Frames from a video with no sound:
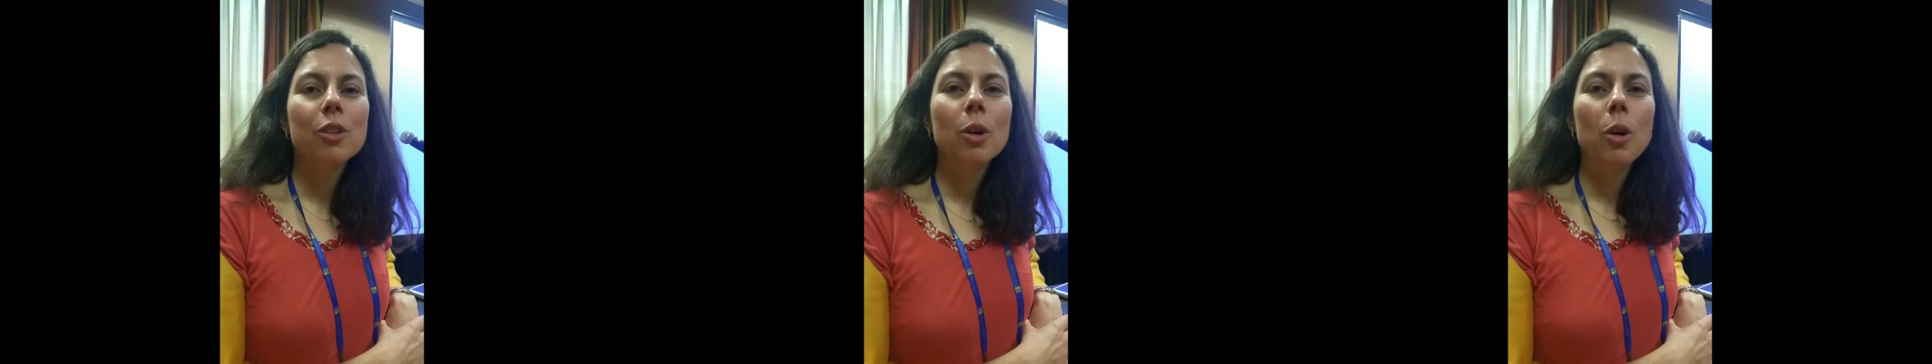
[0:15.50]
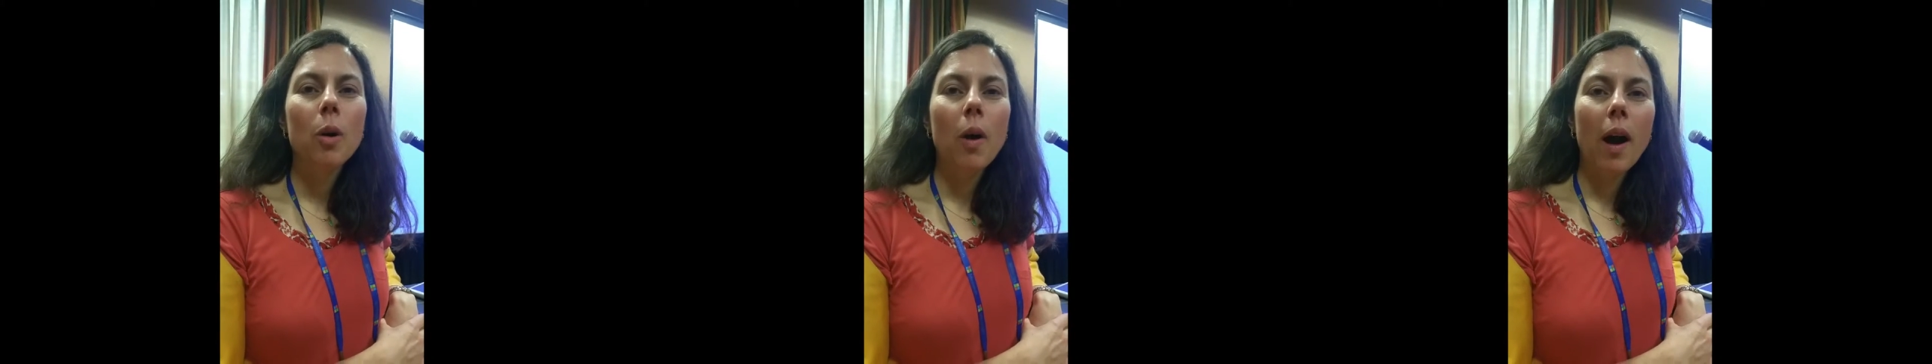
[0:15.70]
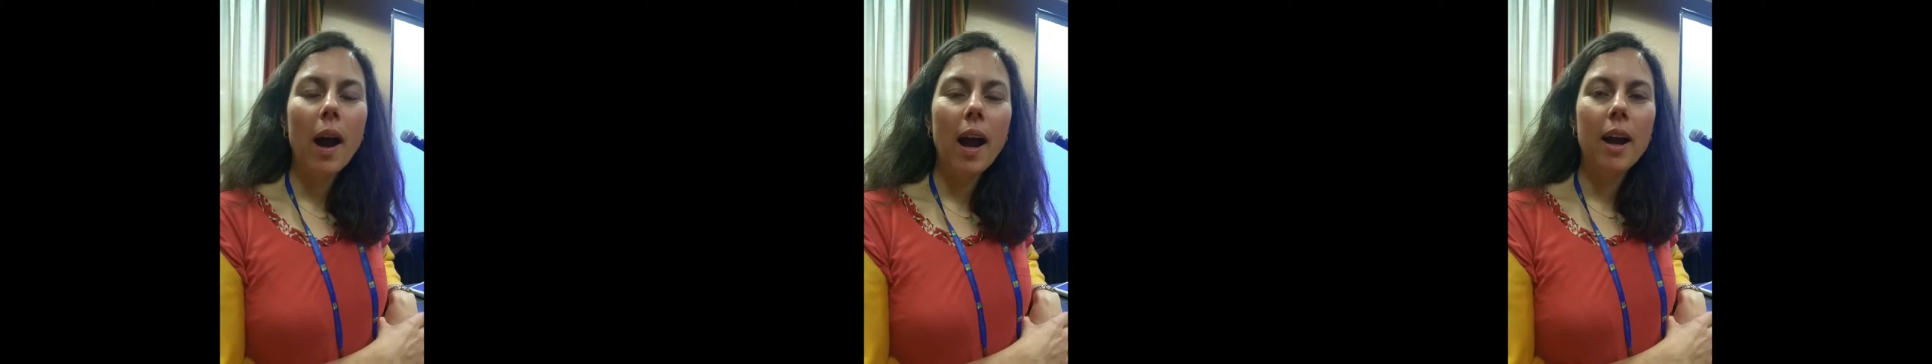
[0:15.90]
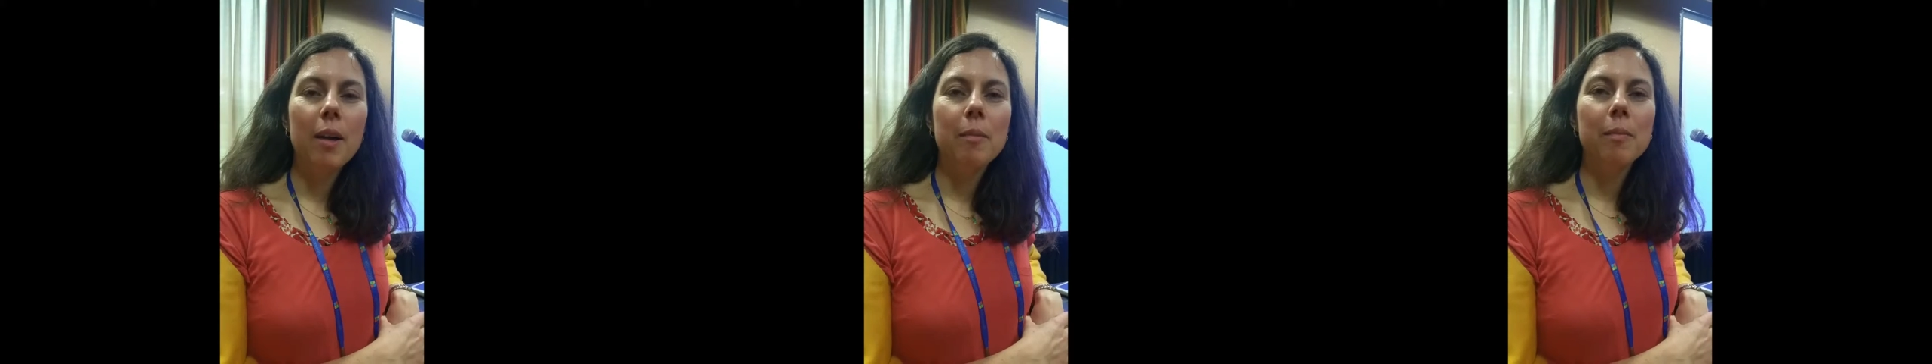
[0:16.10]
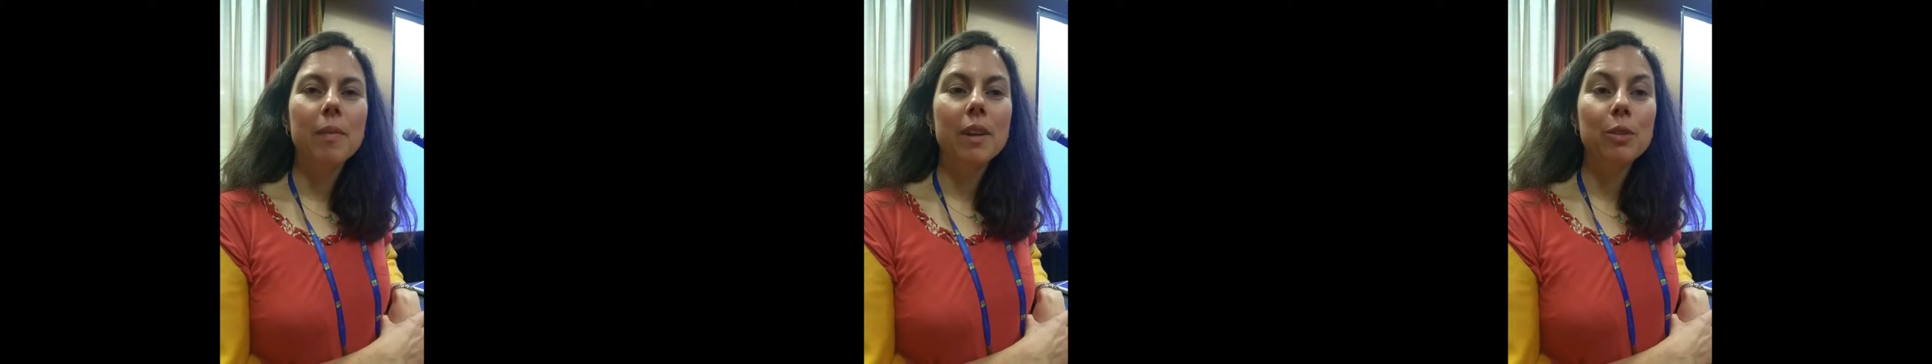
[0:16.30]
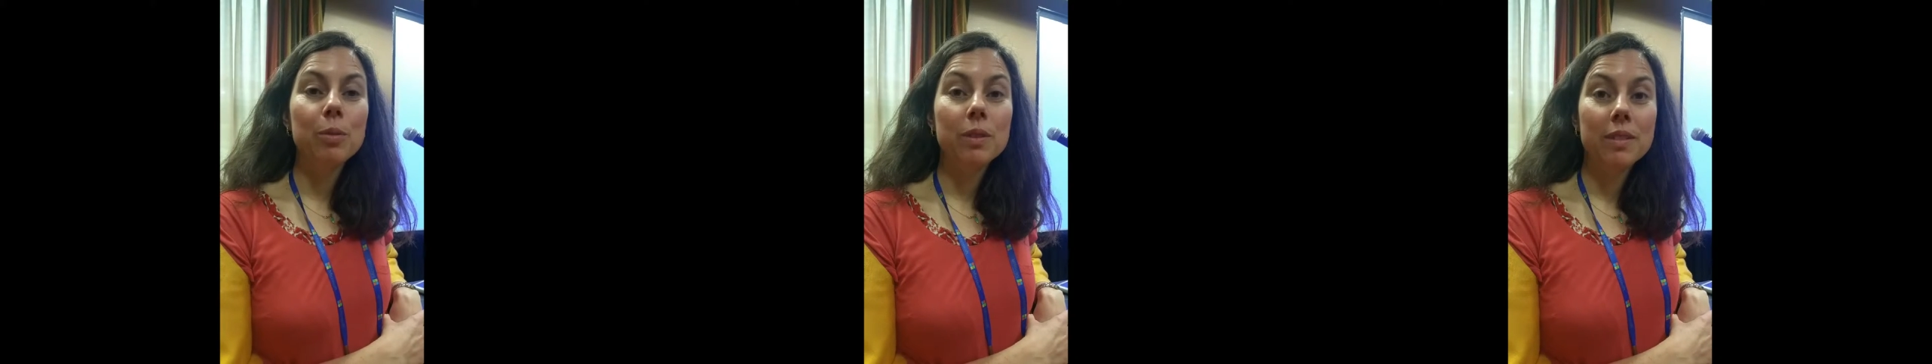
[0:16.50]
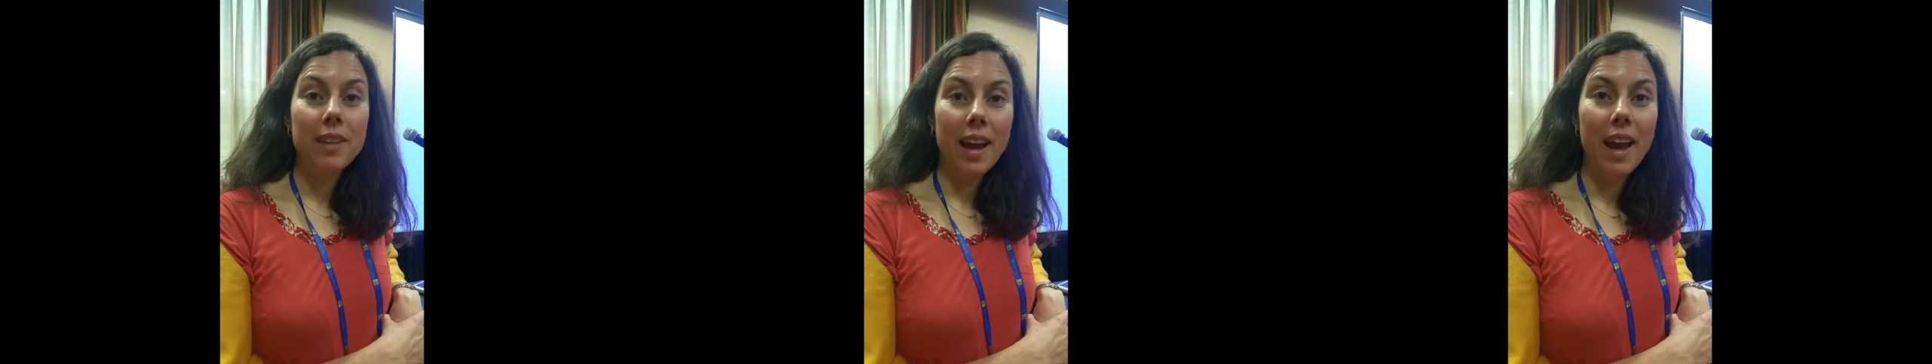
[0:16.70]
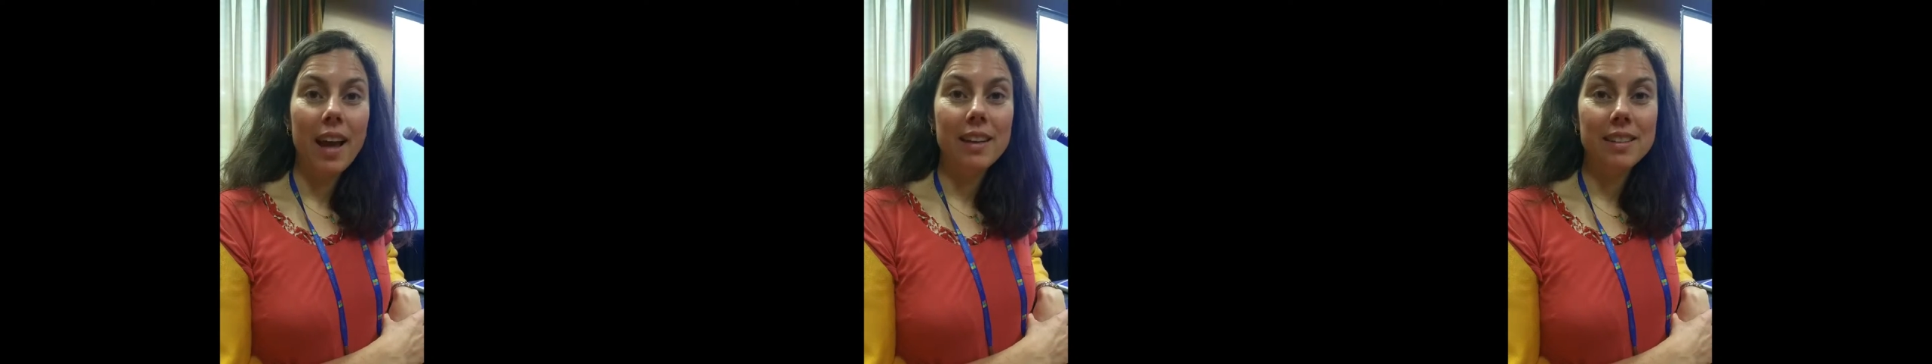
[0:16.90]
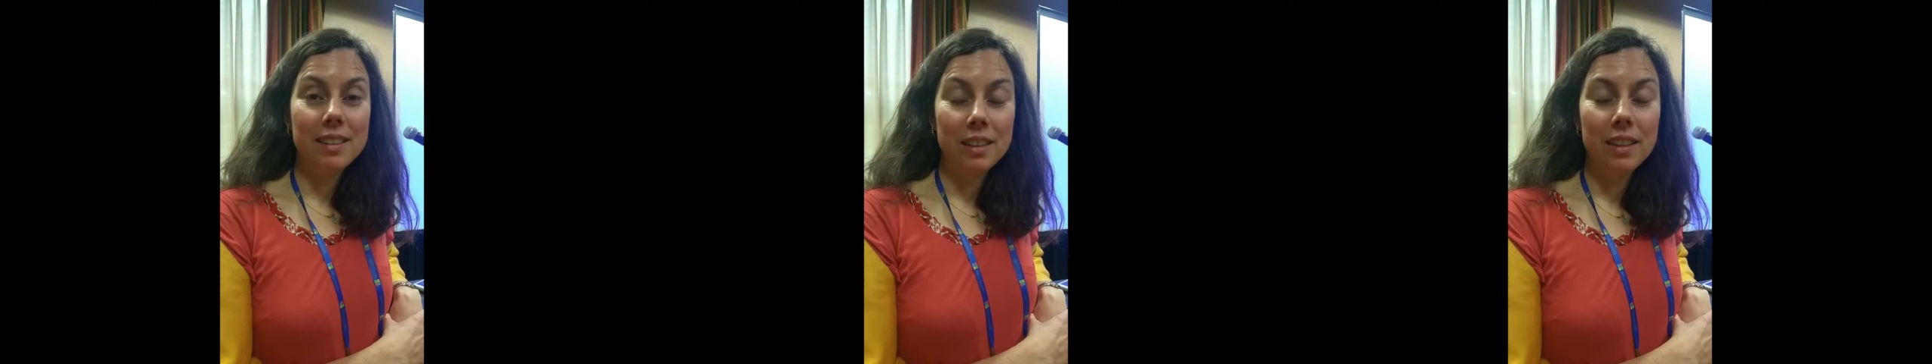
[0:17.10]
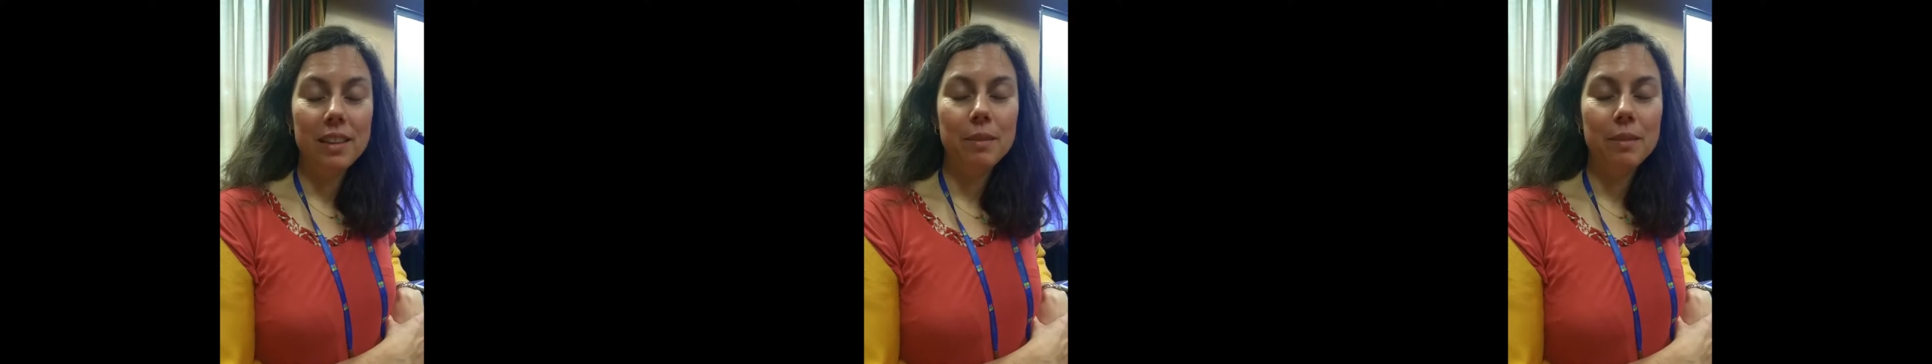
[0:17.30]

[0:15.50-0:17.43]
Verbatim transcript: So um, this was a